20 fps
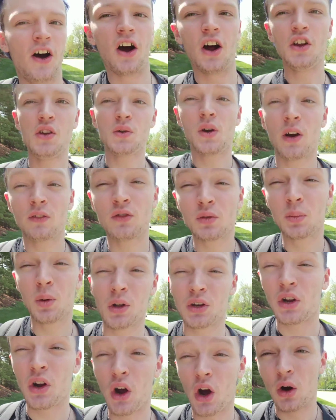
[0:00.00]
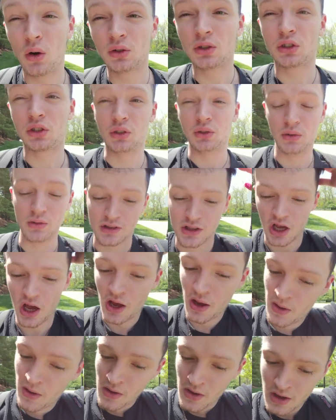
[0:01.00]
Are you comfortable in your own shoes?
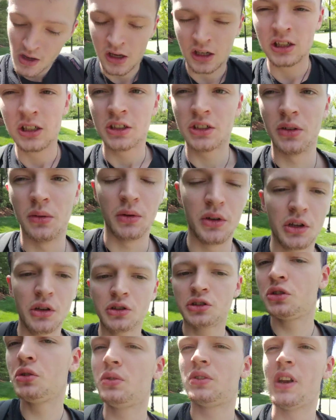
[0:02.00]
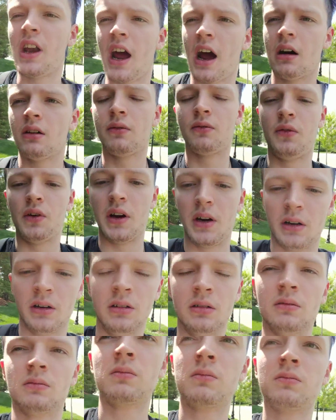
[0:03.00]
So when you choose an outfit,
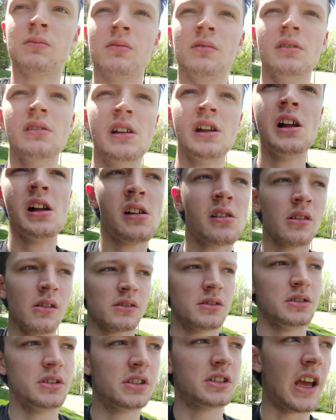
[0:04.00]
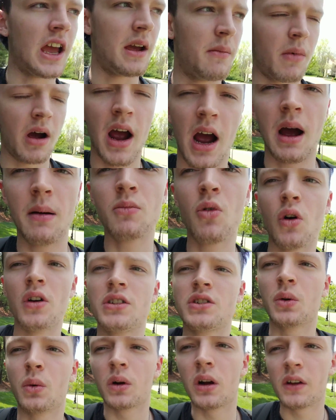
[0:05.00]
you say, I'm
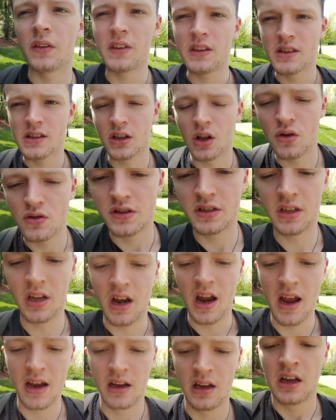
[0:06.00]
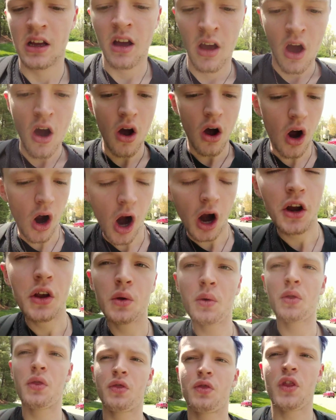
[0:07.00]
going to wear these clothes today. Are
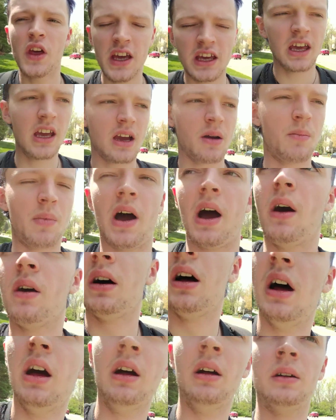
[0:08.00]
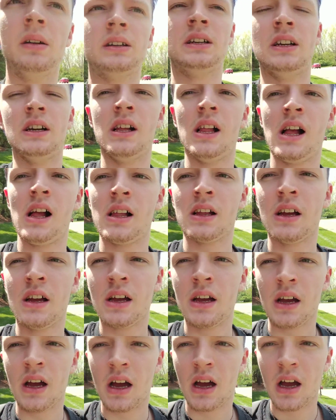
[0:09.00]
you thinking about
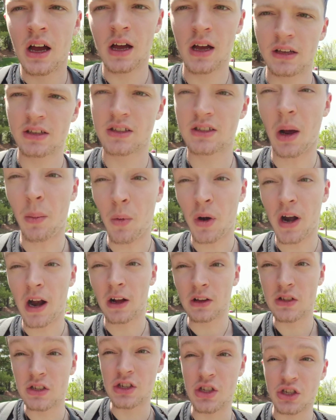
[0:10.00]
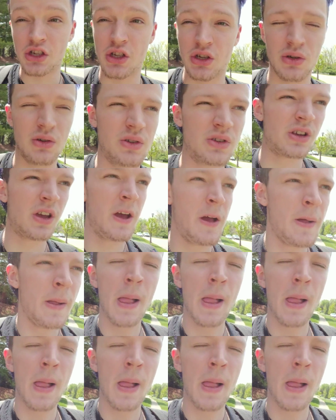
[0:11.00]
someone else's shoes?